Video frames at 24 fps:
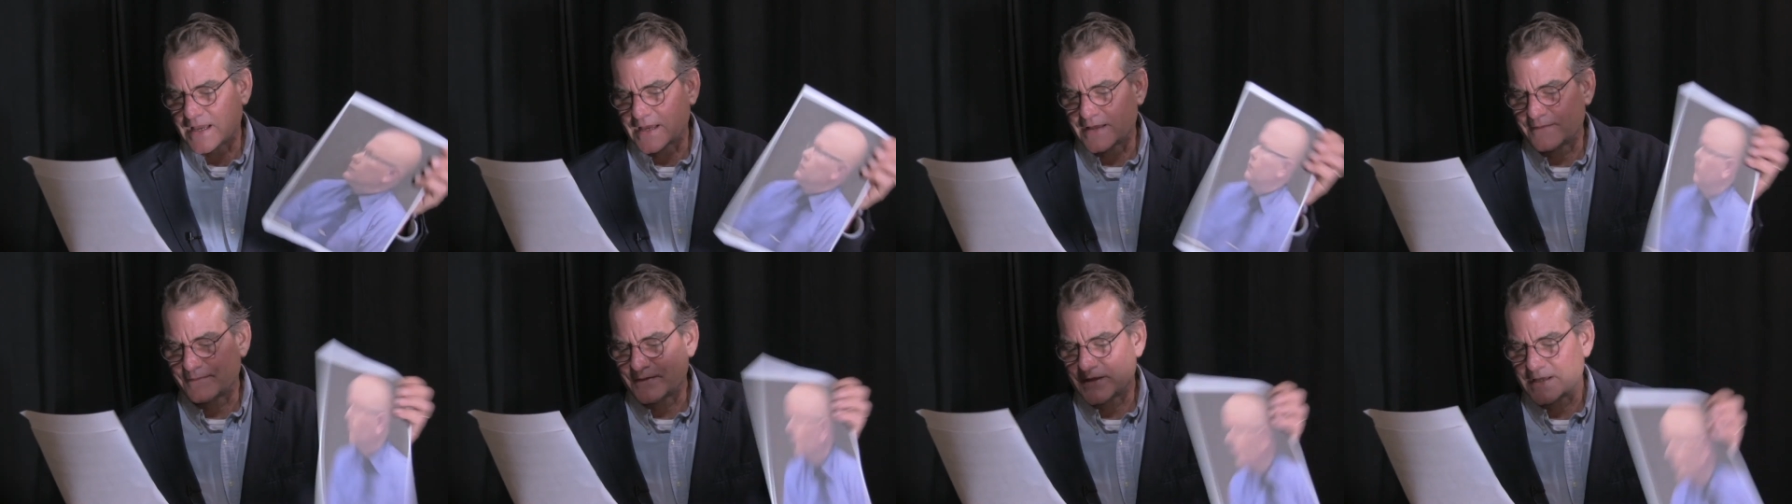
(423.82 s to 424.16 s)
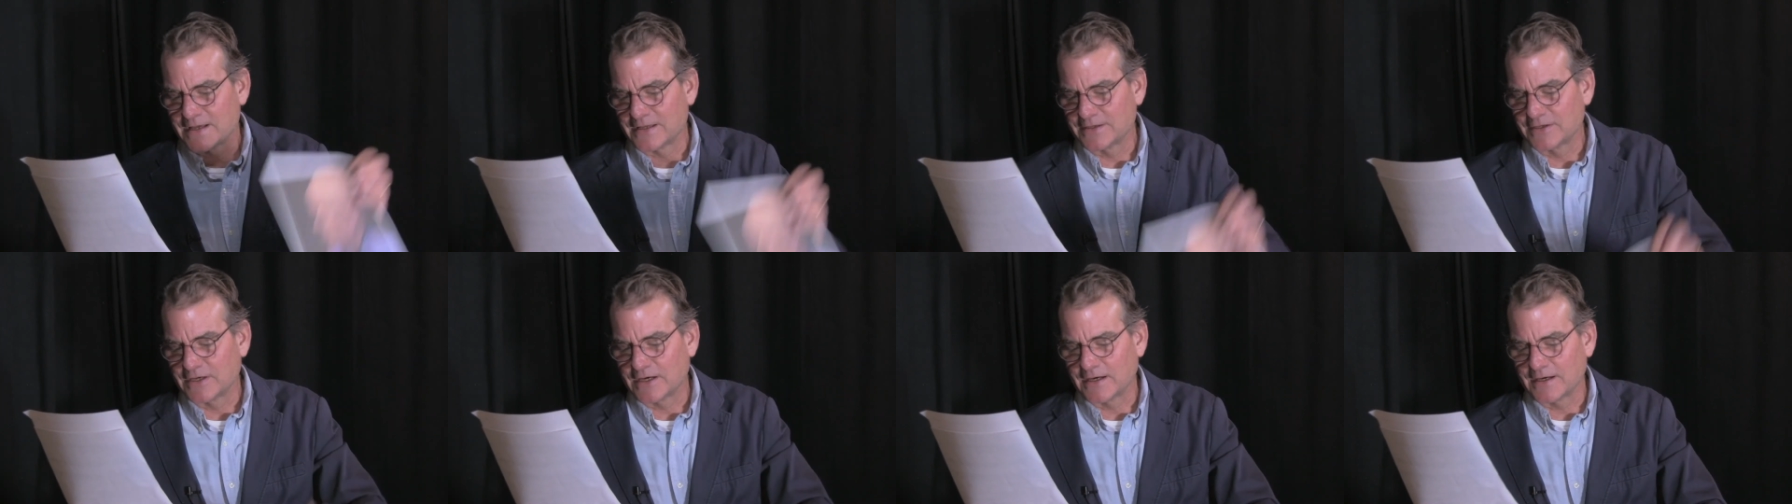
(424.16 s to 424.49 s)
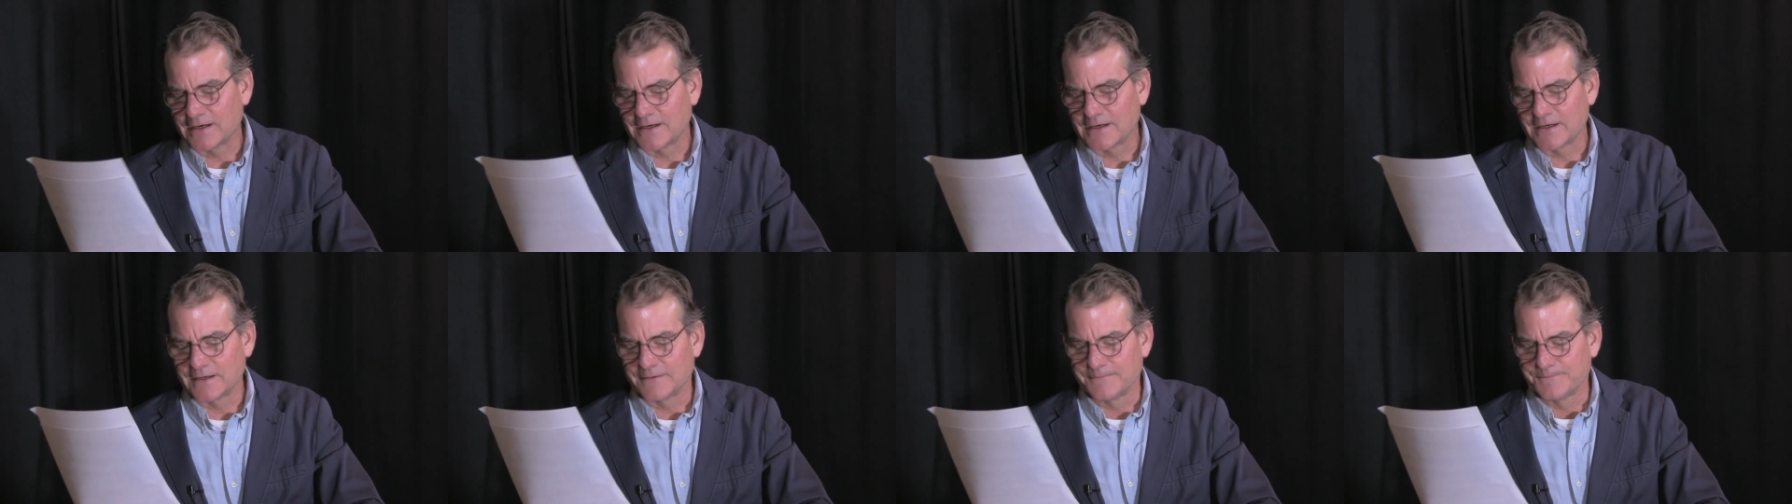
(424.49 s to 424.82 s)
And then
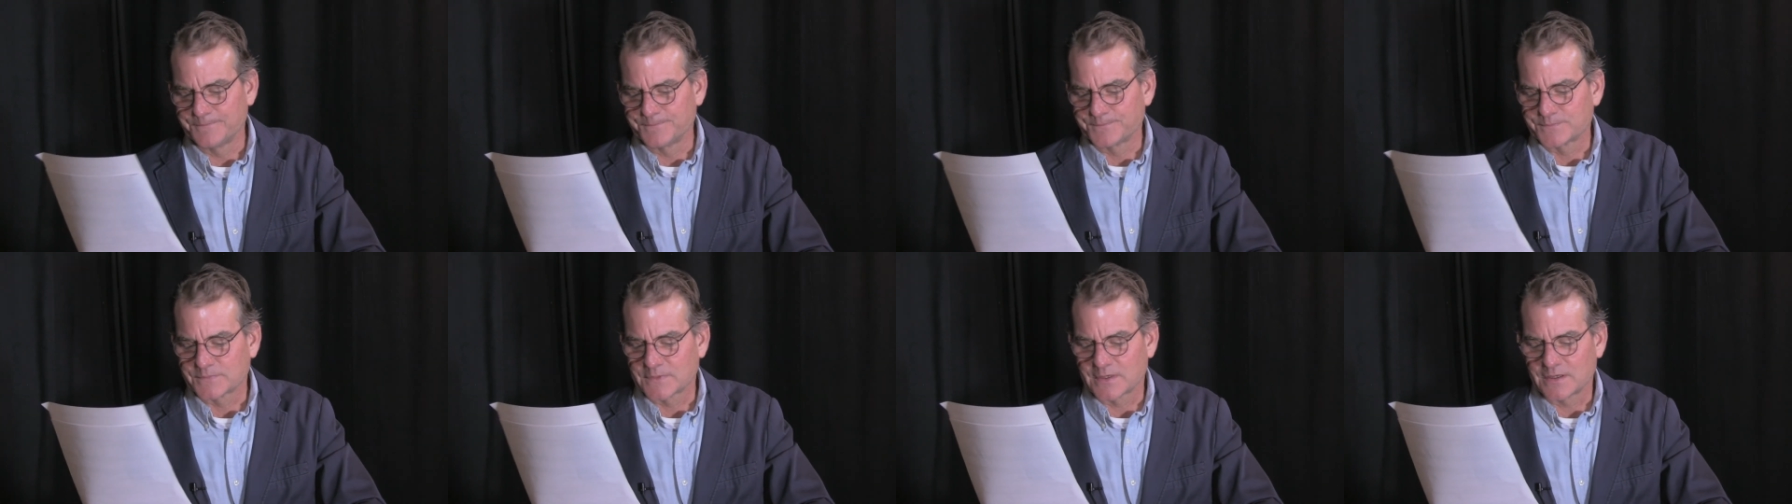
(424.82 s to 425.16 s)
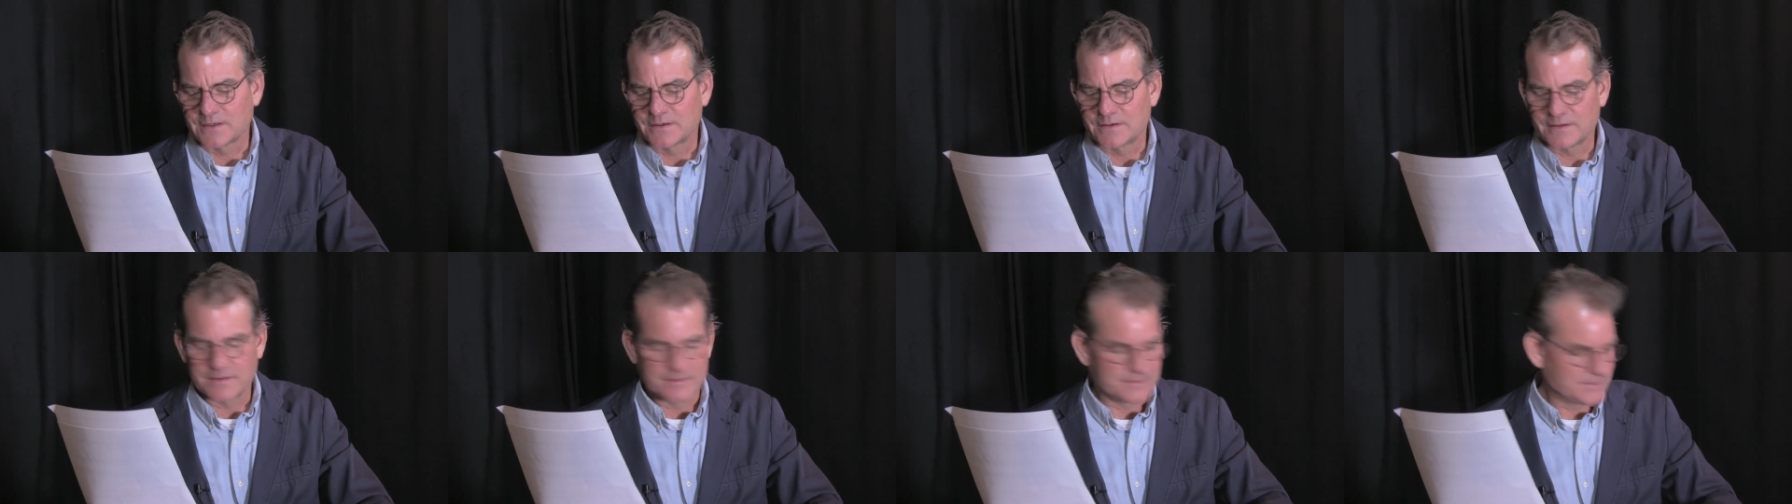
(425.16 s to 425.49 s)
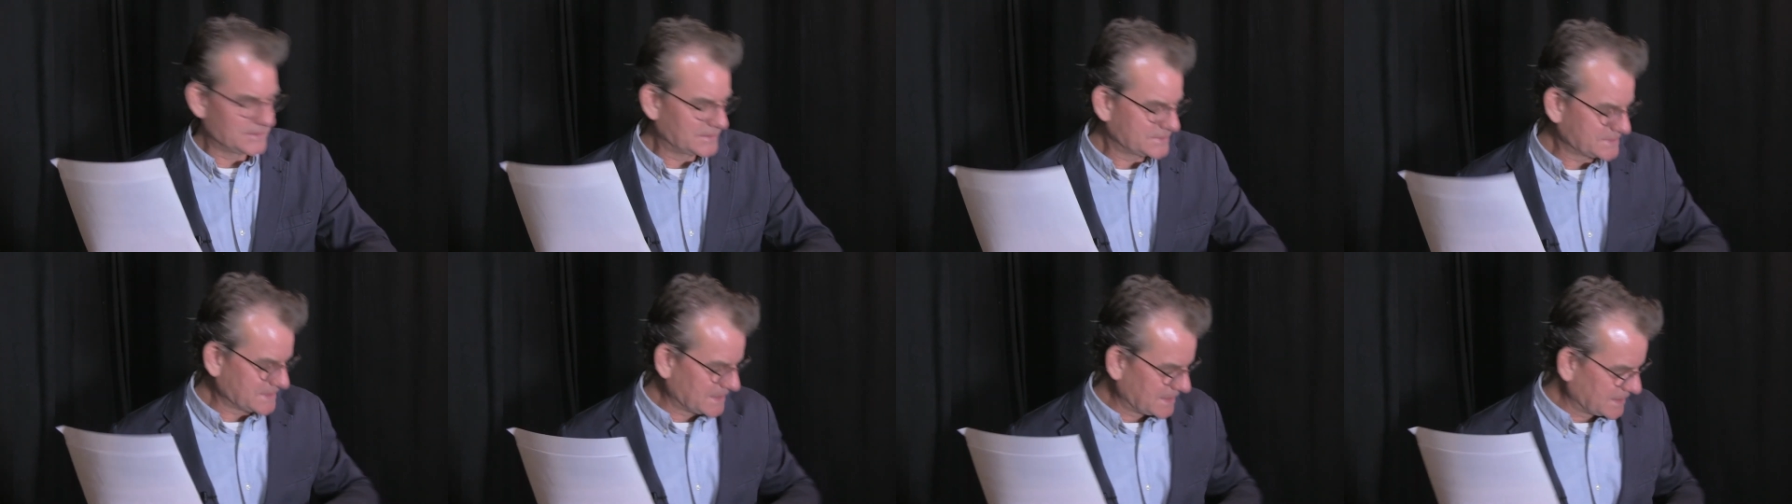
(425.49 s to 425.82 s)
uh,
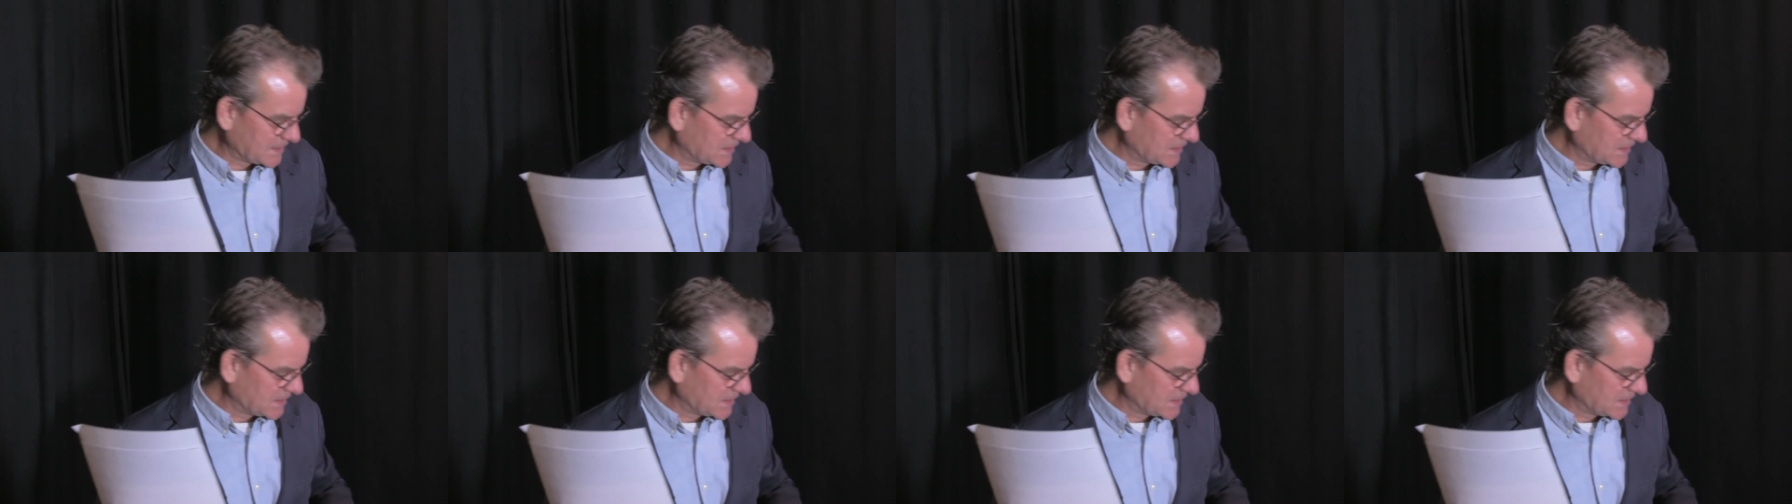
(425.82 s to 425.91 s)
this guy